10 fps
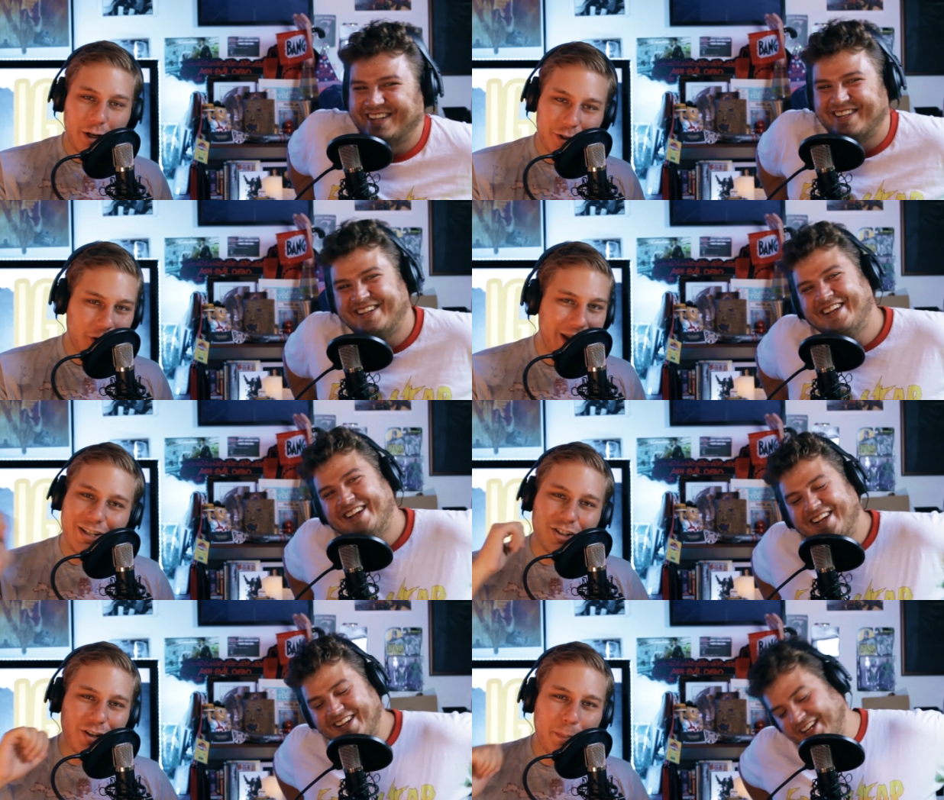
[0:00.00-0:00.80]
Speaker 1: your
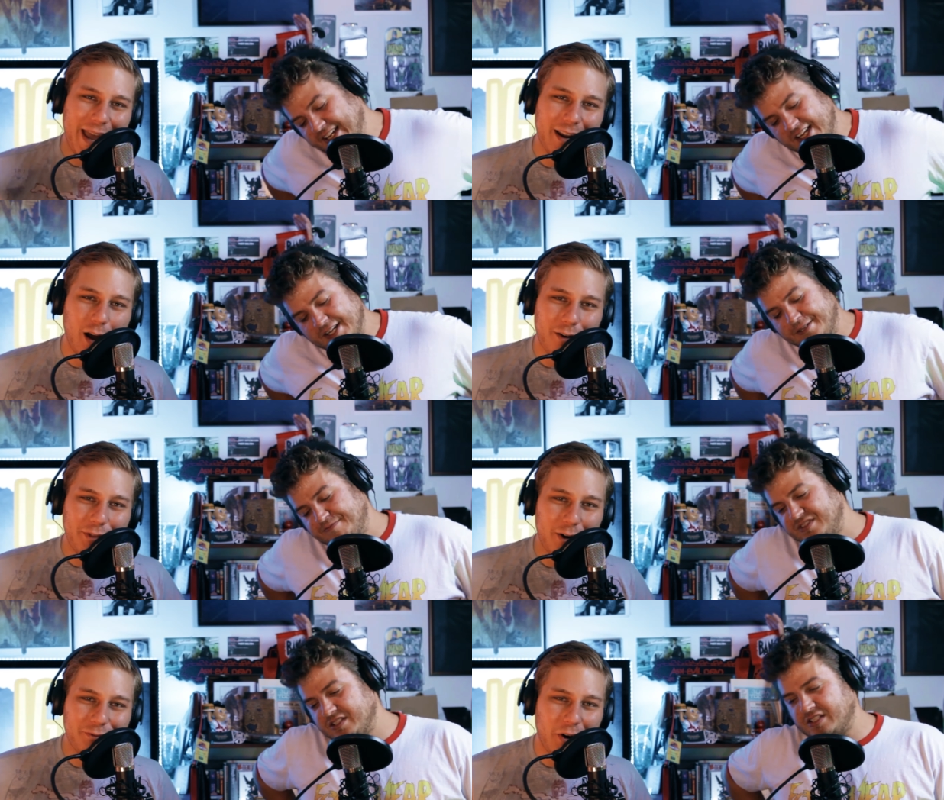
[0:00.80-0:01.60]
donations are paying off
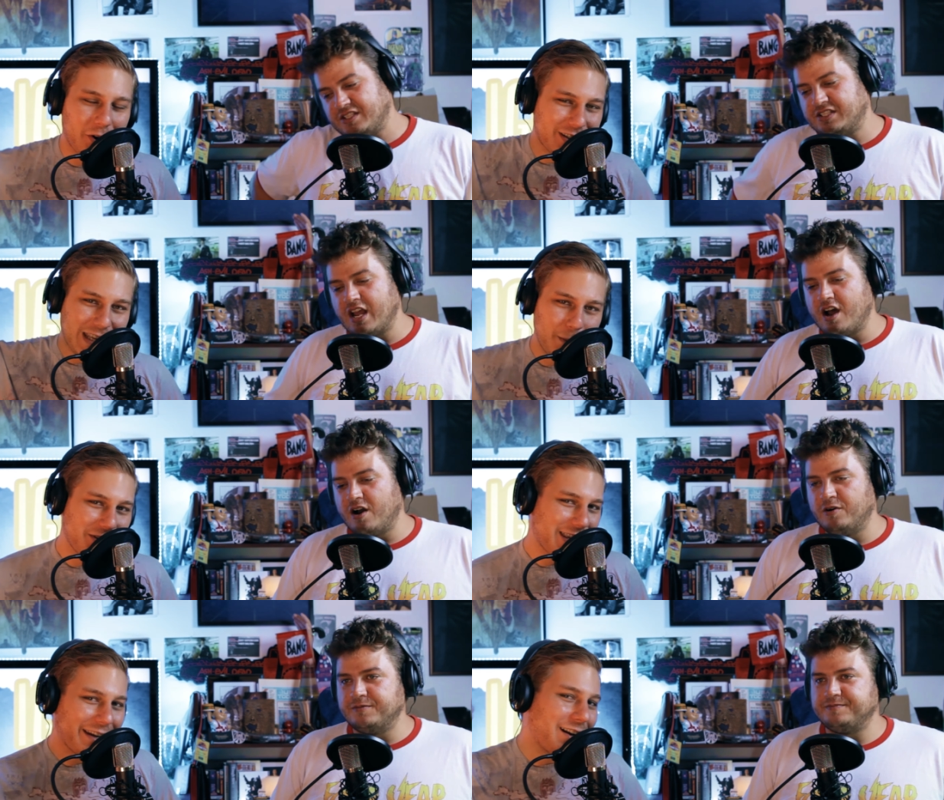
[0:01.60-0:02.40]
though, folks. So,
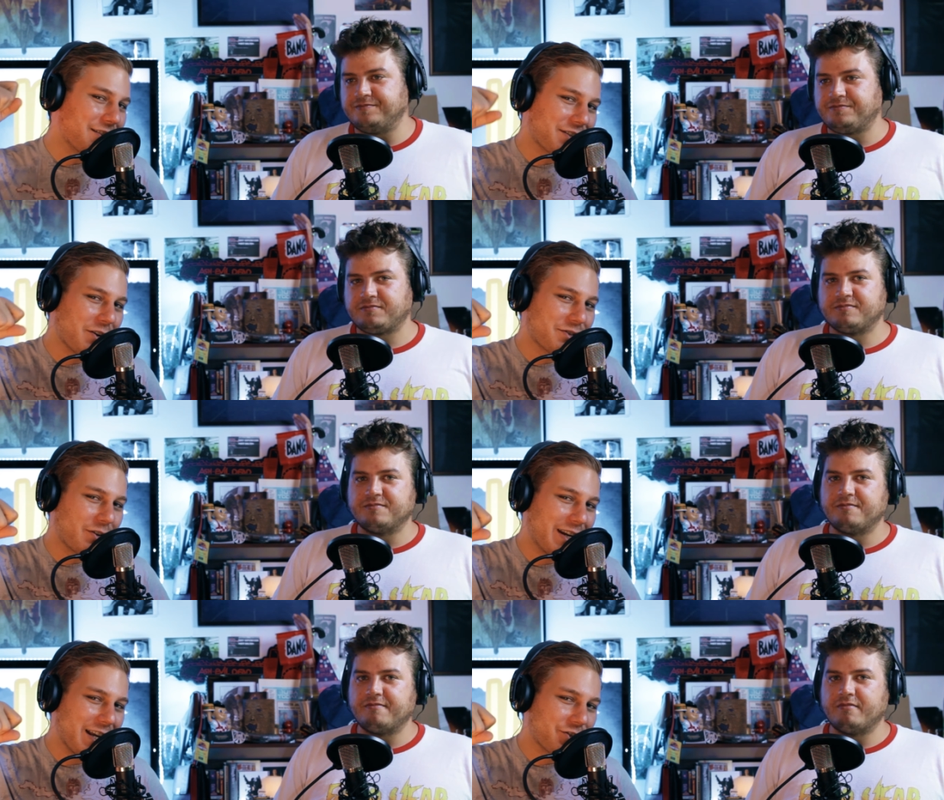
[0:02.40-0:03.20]
Keep sending us those
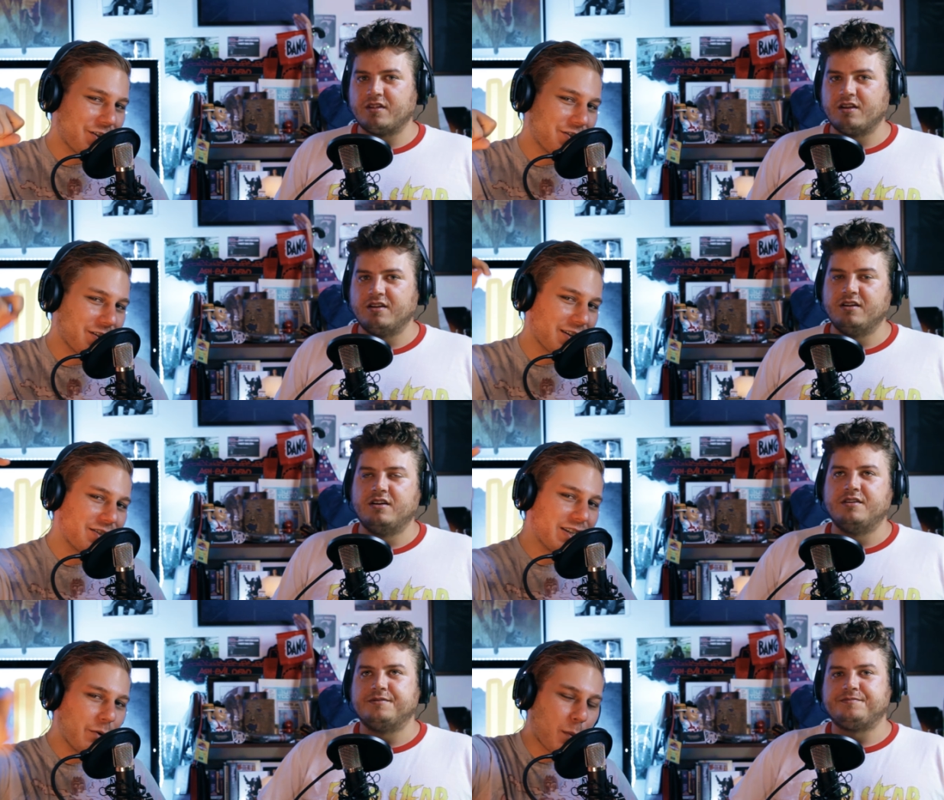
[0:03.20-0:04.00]
donations. You could
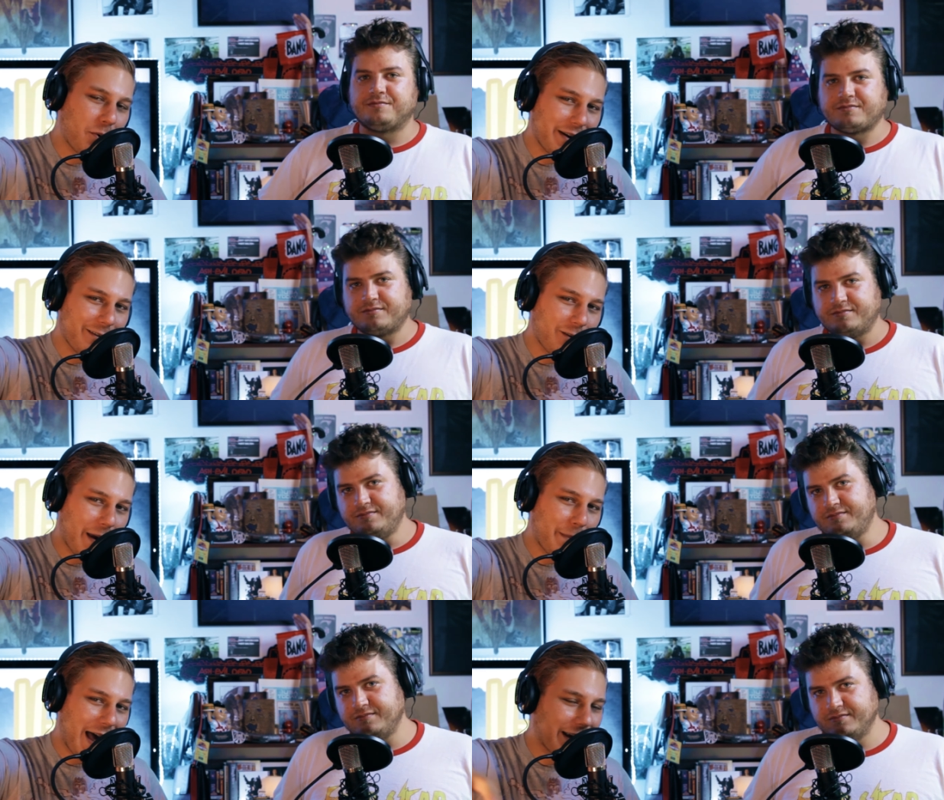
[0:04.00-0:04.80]
see we're putting it
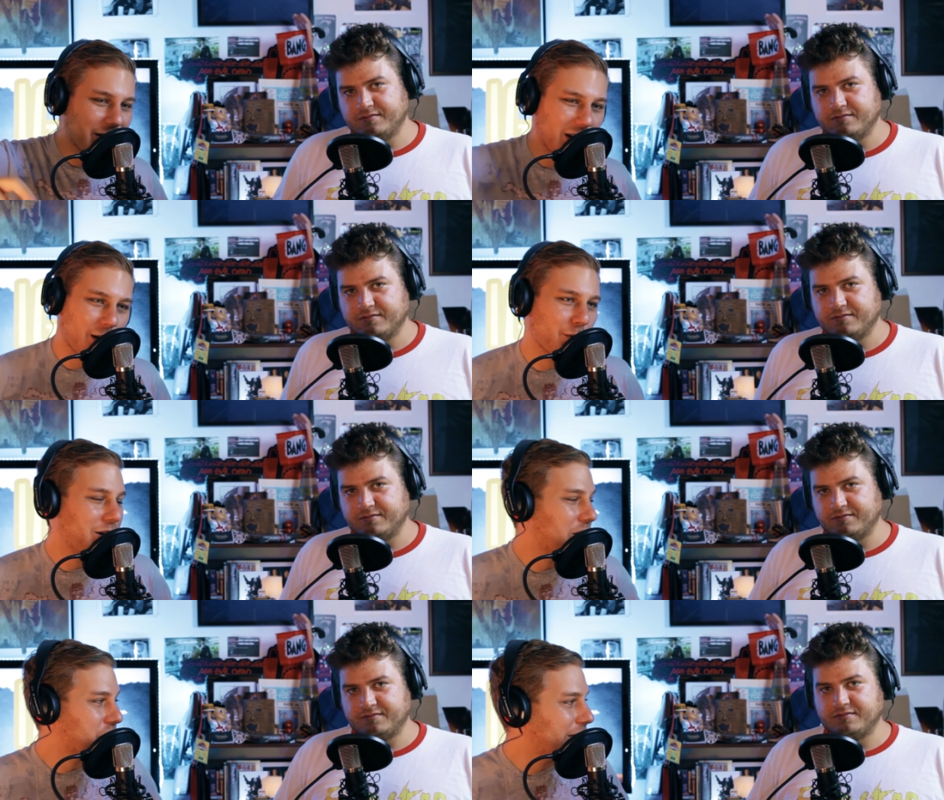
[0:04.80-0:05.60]
right back into our
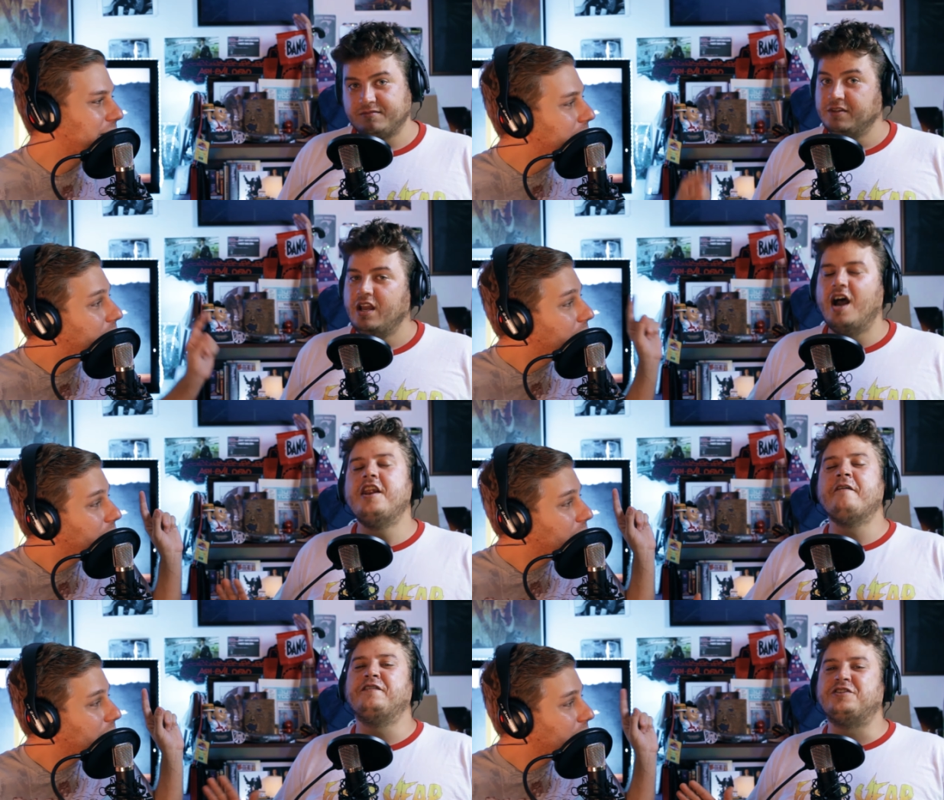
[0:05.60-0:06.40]
production.
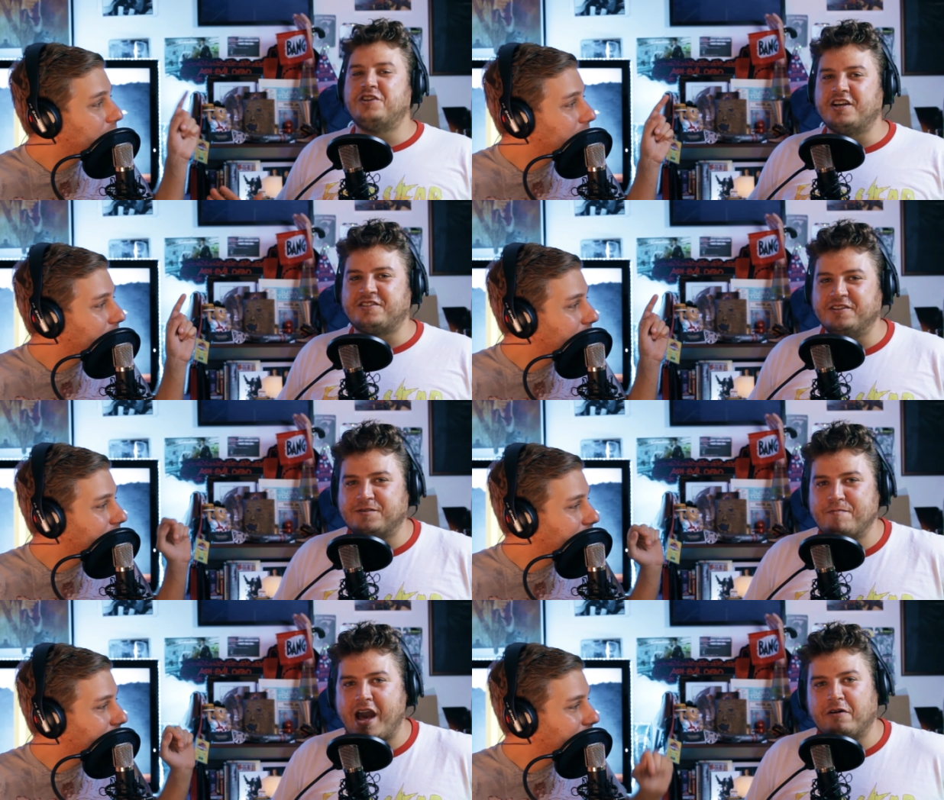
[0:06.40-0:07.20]
Speaker 2: Enough of
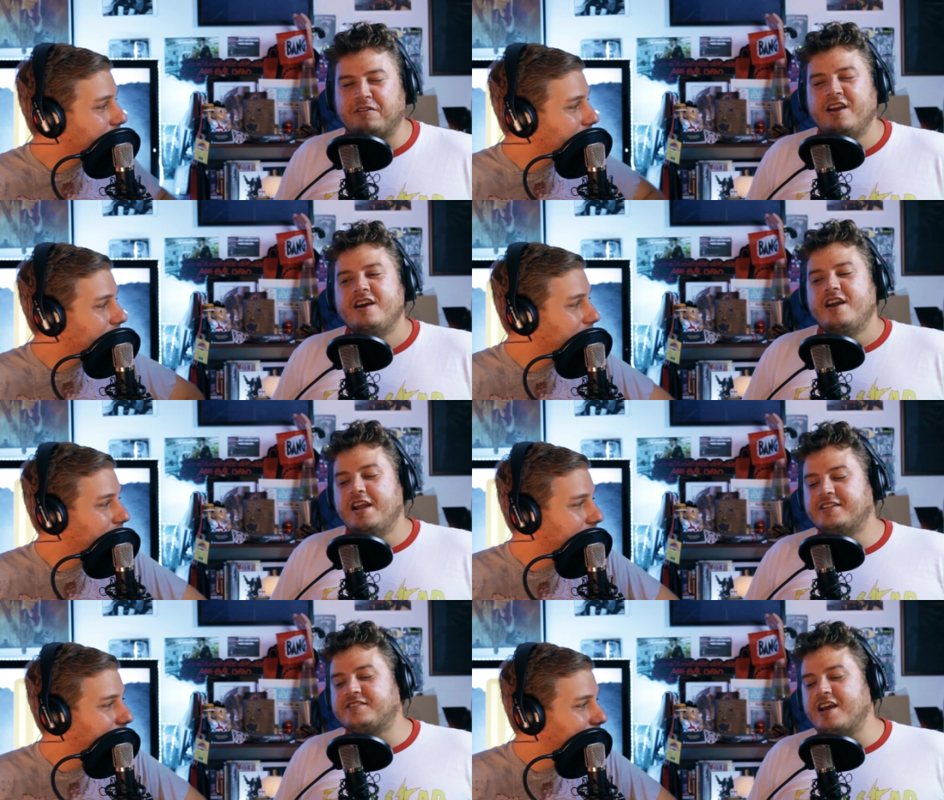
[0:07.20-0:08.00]
Justin's mouth.
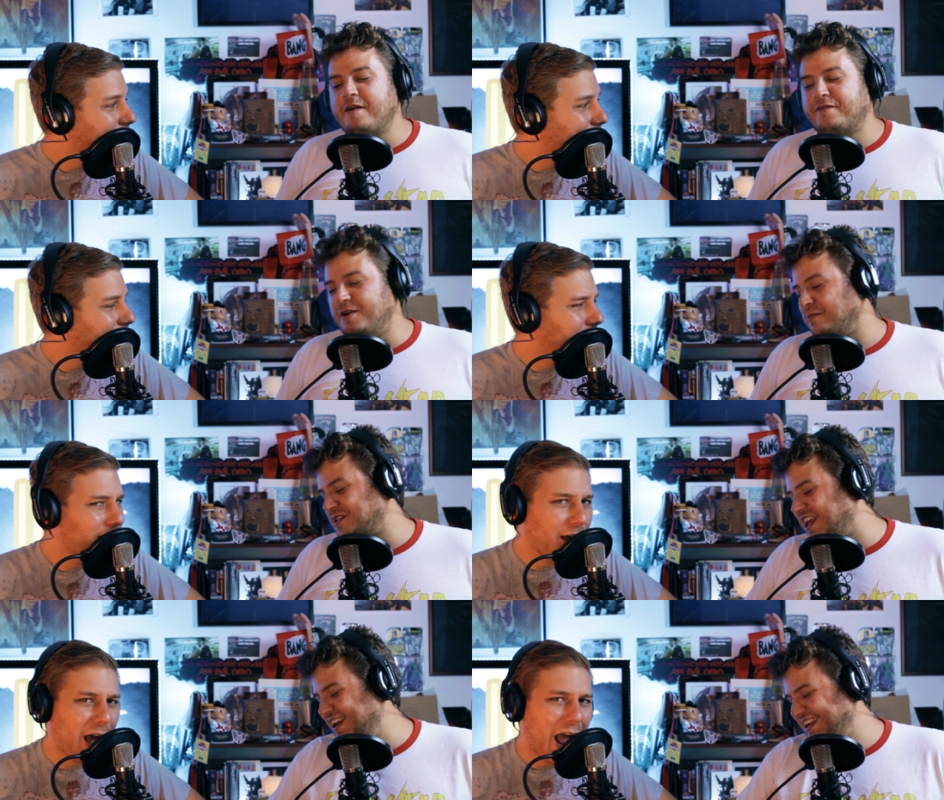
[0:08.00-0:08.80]
It's time for no. I'm
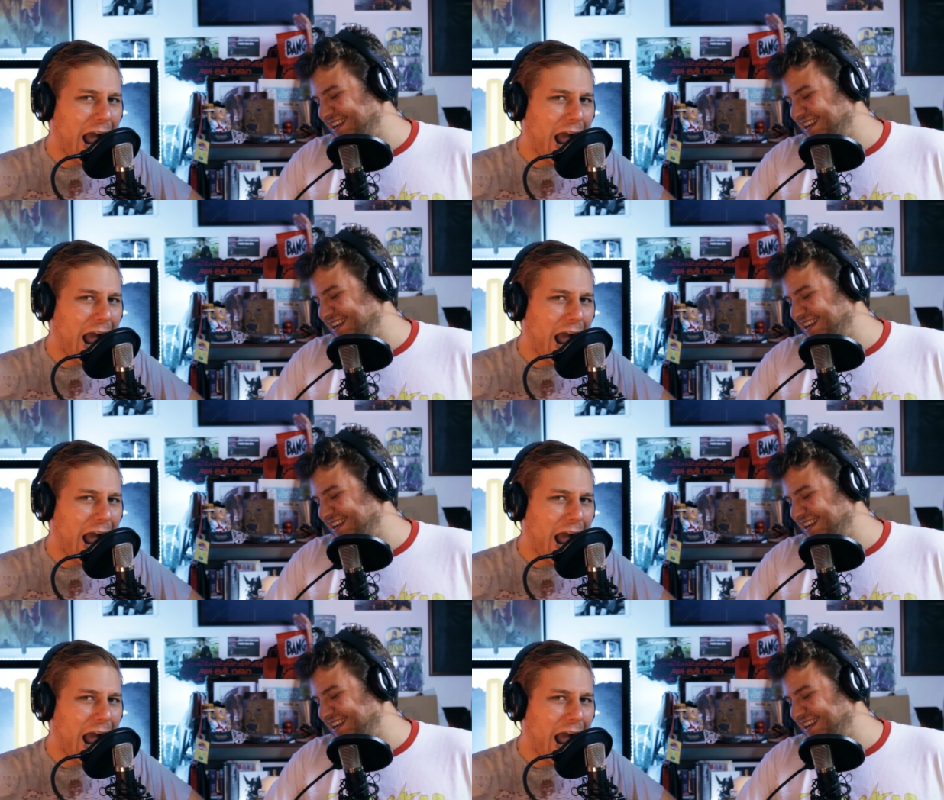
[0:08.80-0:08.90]
just kidding.